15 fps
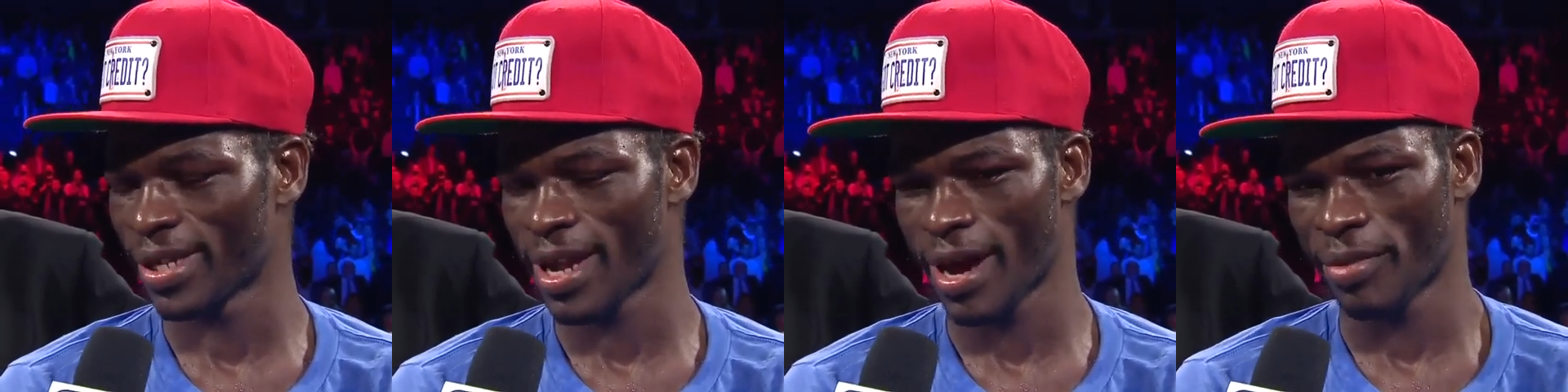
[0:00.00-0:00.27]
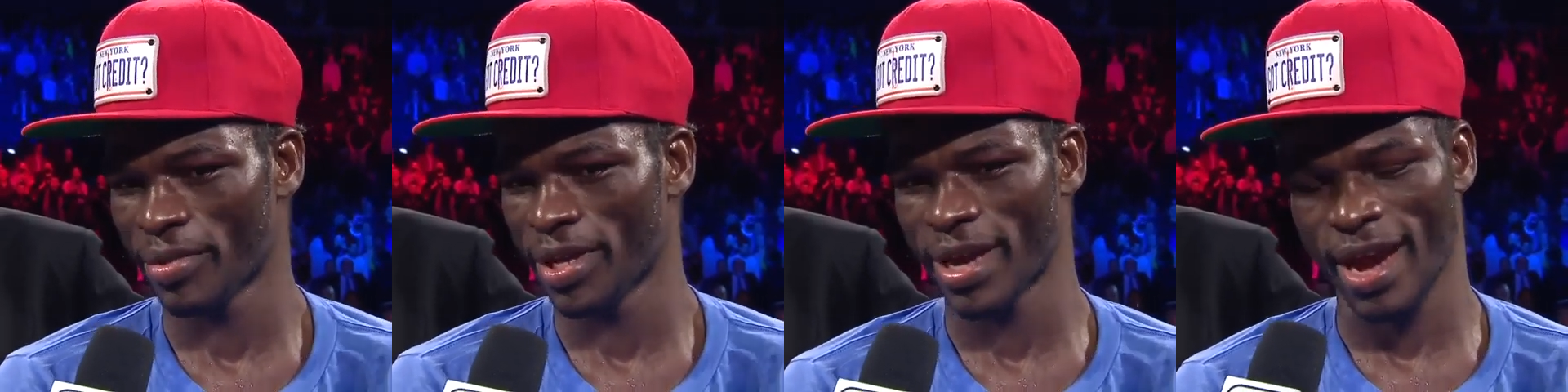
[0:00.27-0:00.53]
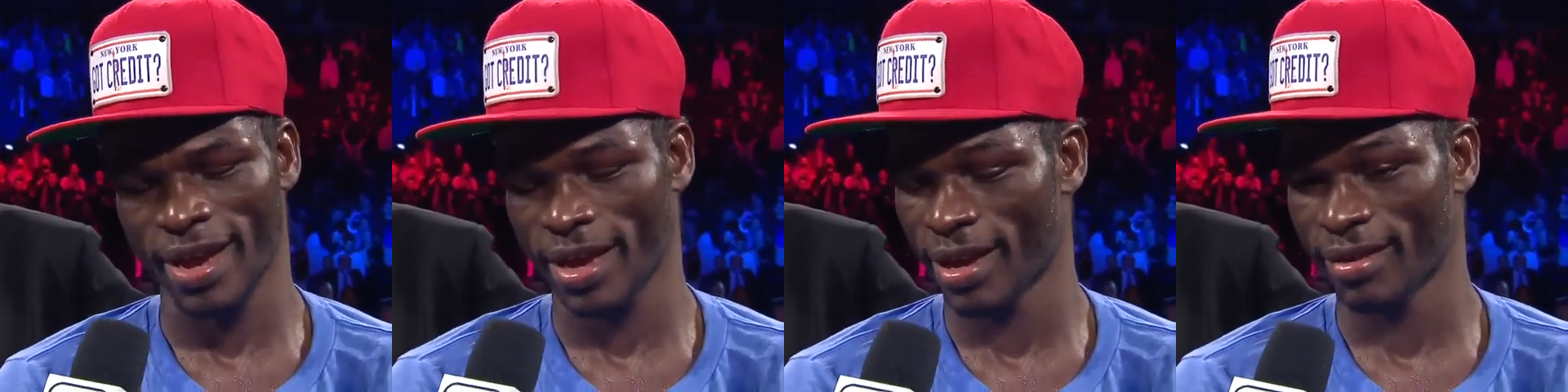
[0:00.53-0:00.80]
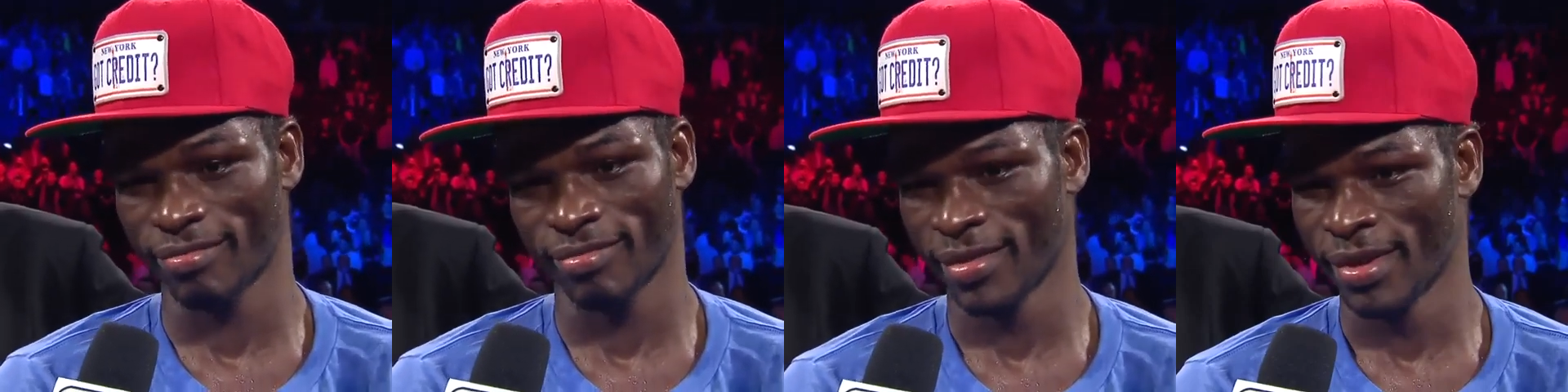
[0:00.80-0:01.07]
You know what I mean? I
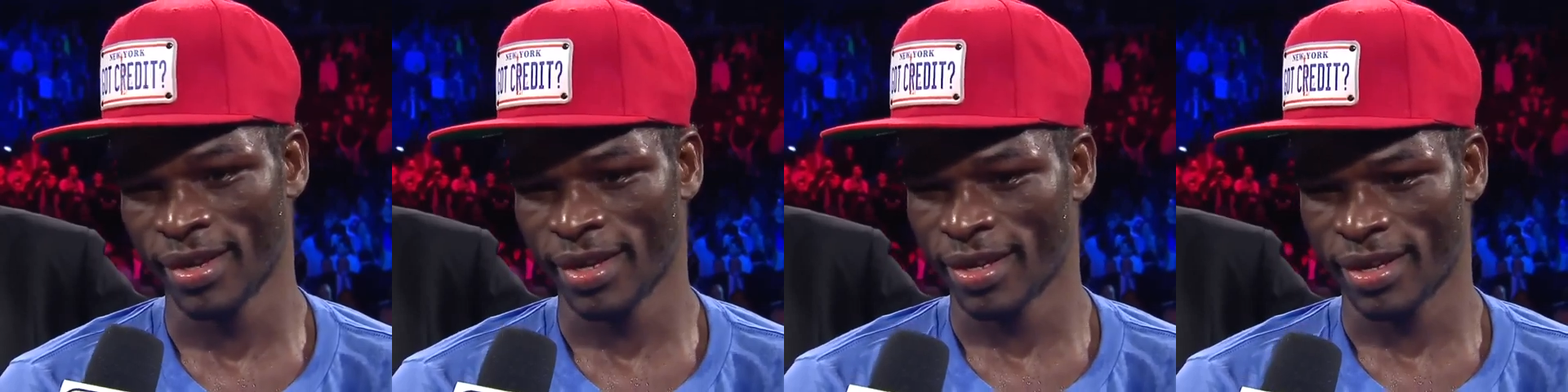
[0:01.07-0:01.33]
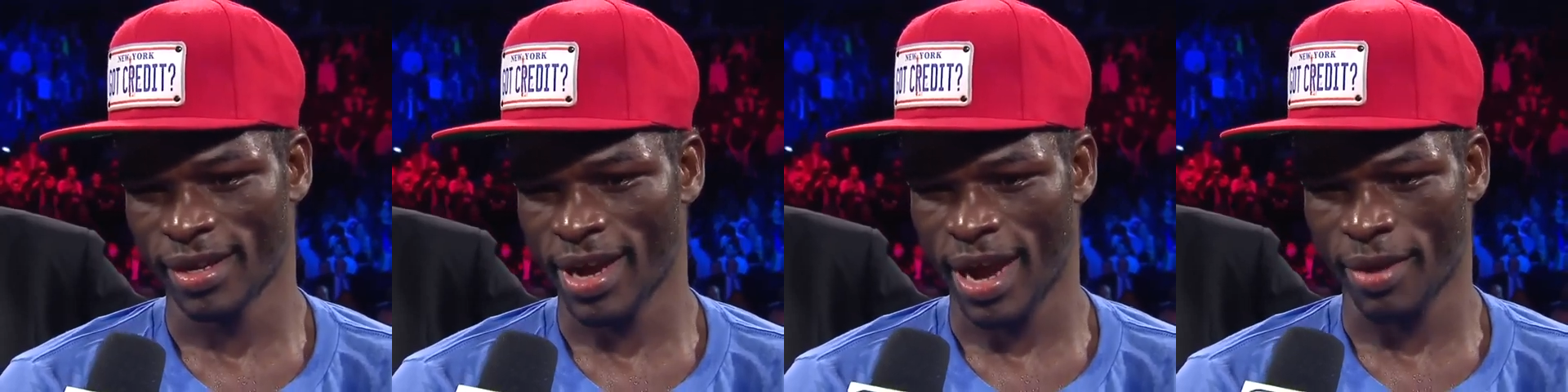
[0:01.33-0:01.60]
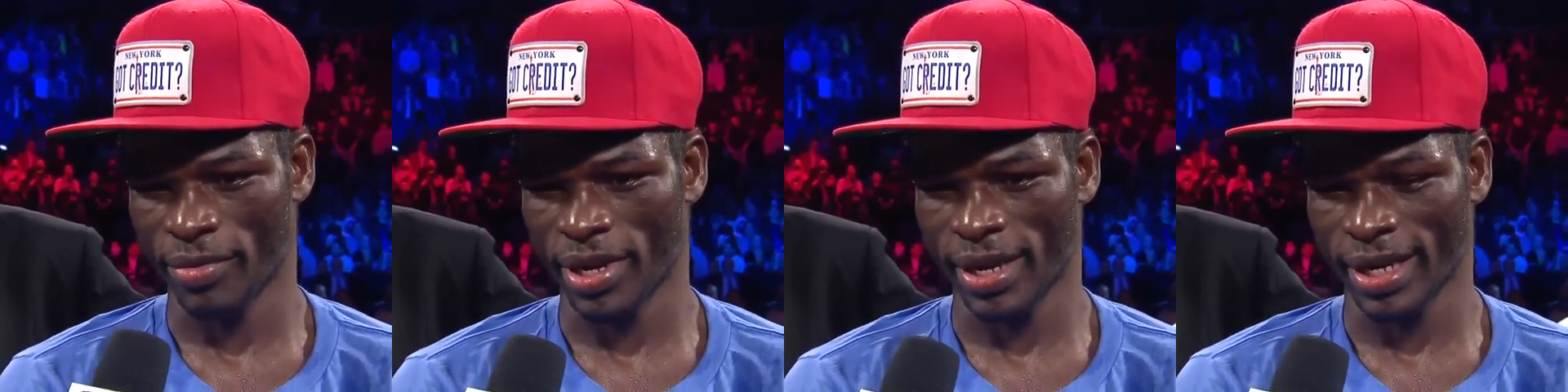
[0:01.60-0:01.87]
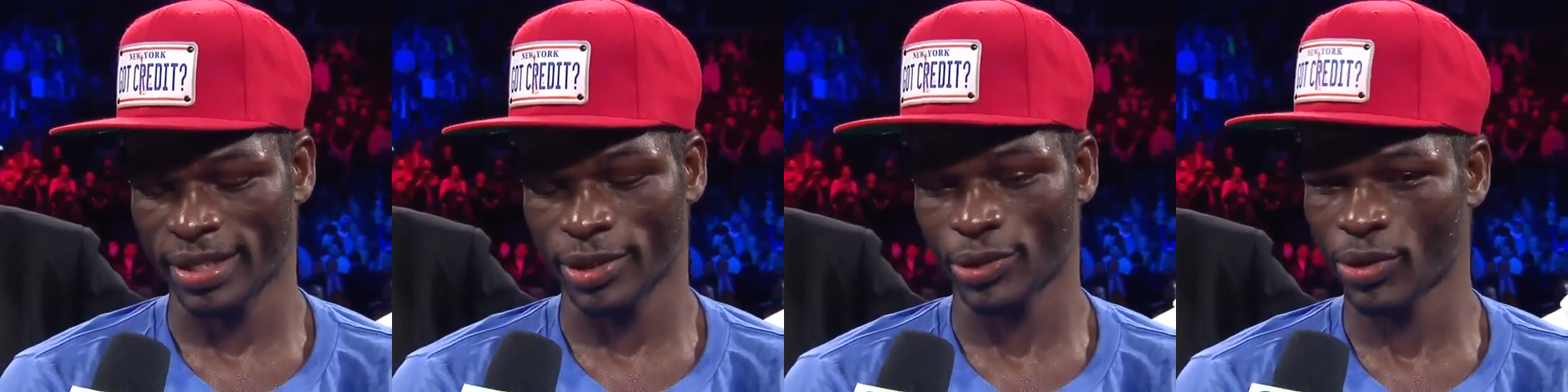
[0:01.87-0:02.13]
can, I mean,
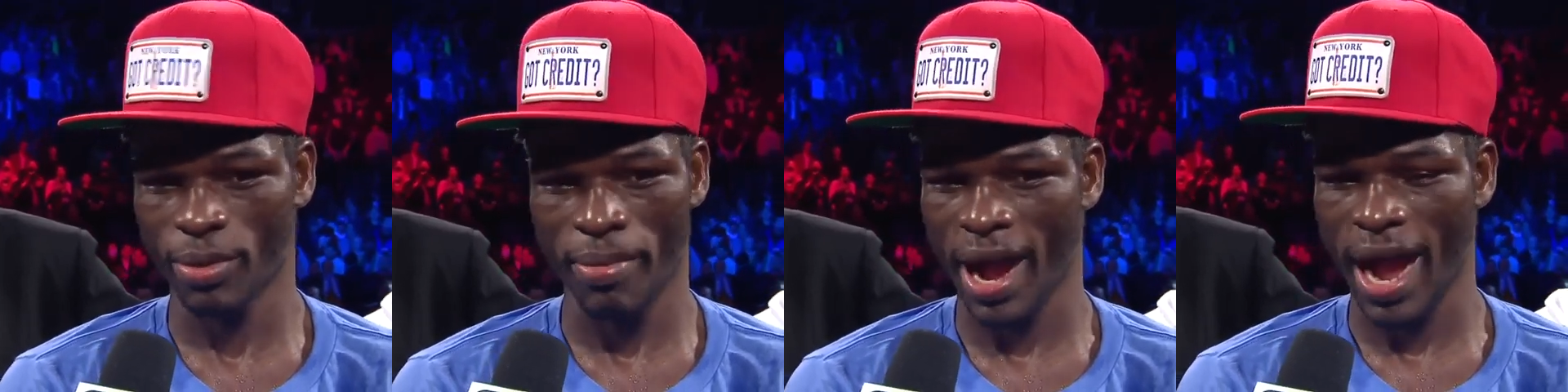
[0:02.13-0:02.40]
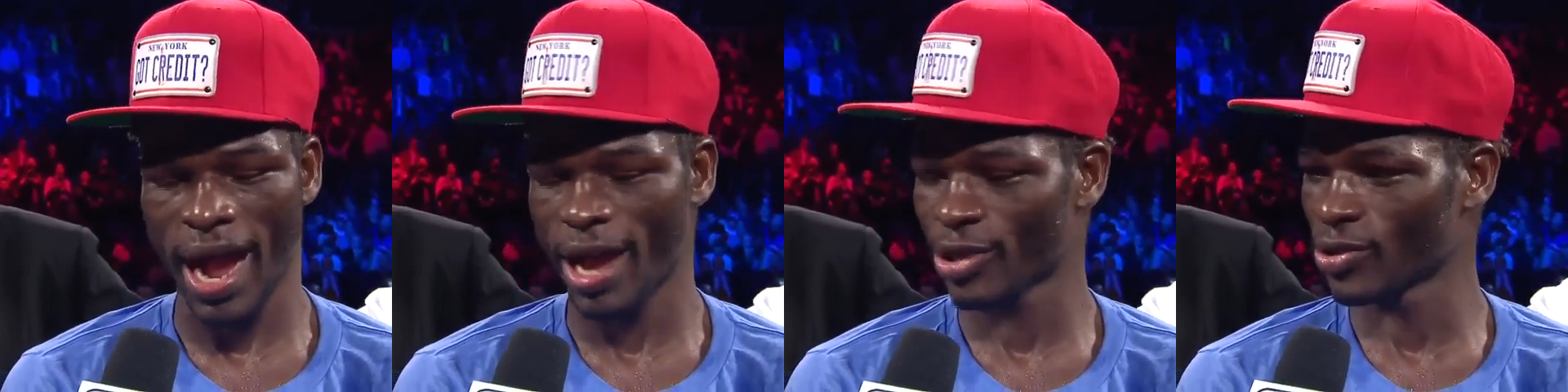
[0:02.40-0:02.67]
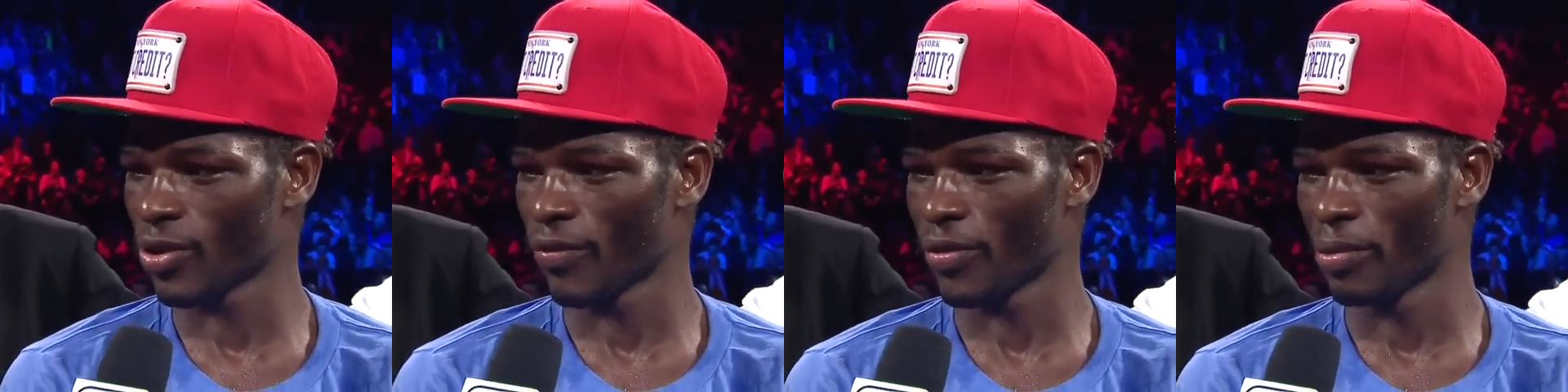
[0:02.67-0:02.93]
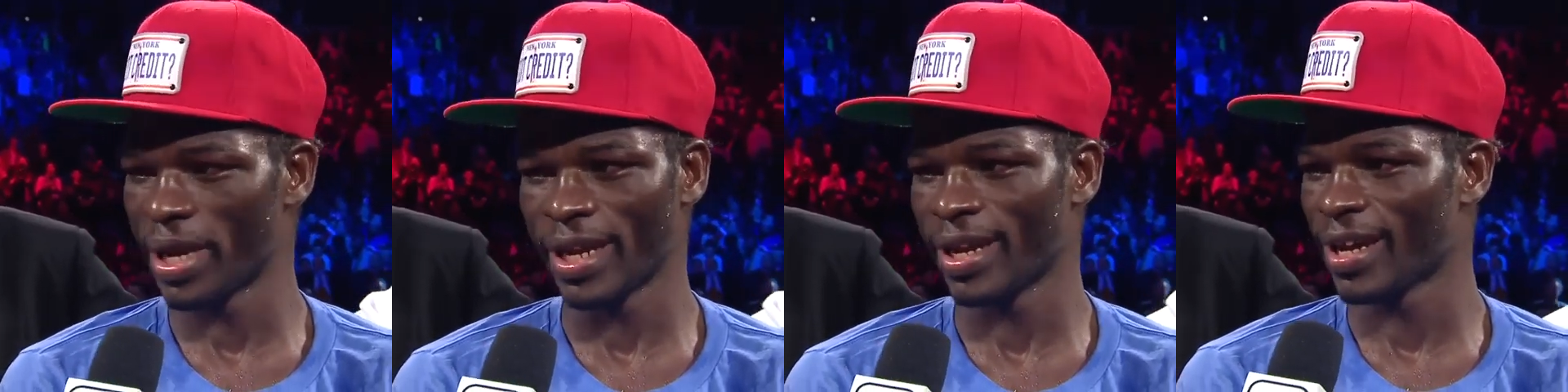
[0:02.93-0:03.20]
I just took my eyes off
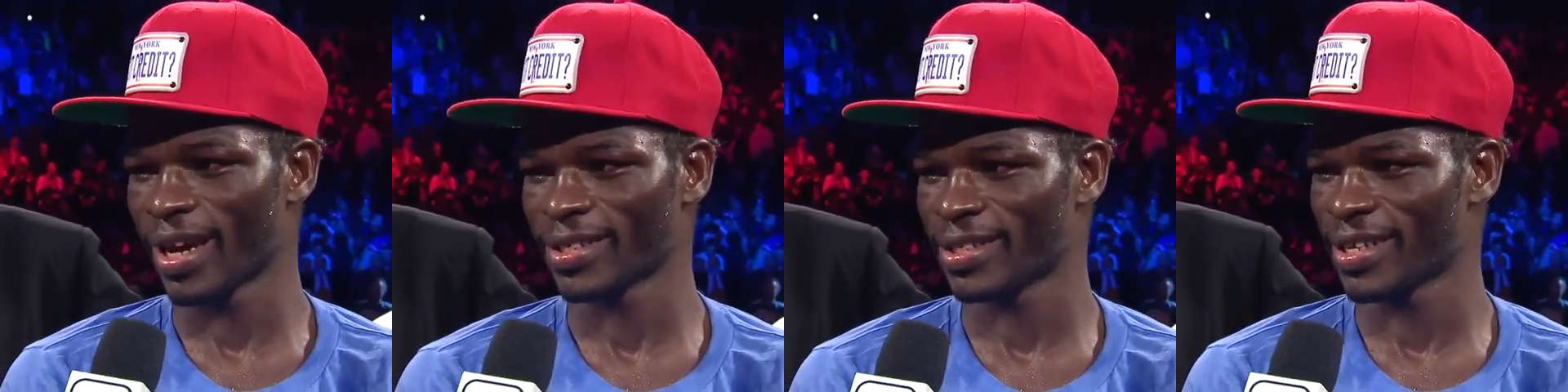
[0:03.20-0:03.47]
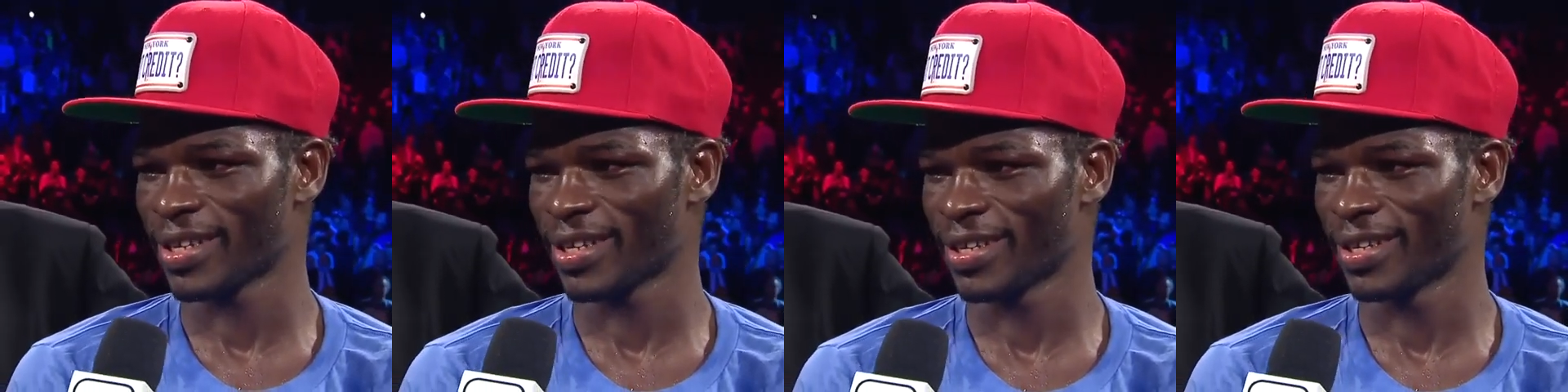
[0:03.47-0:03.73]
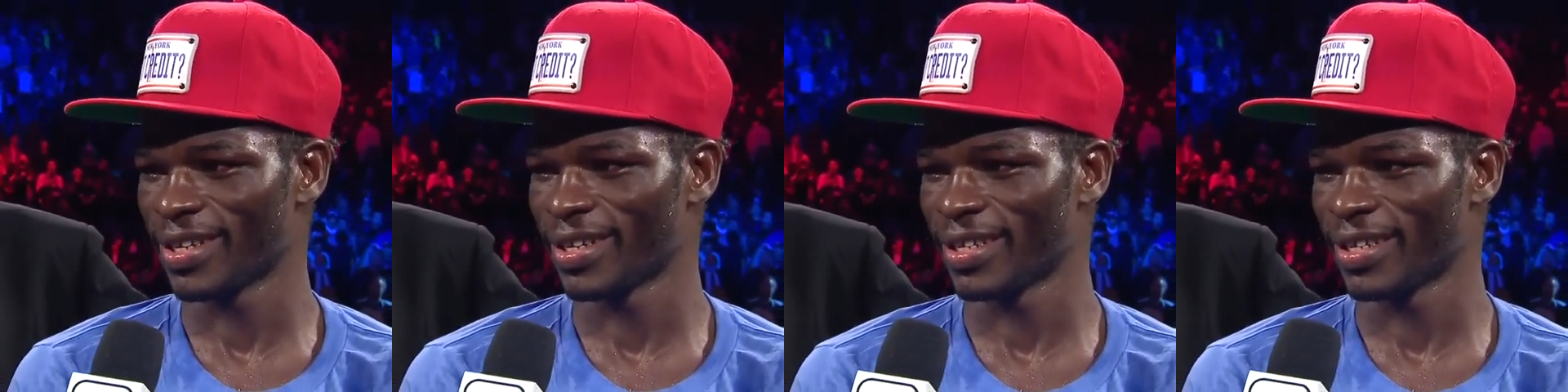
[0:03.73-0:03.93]
him and then that's it.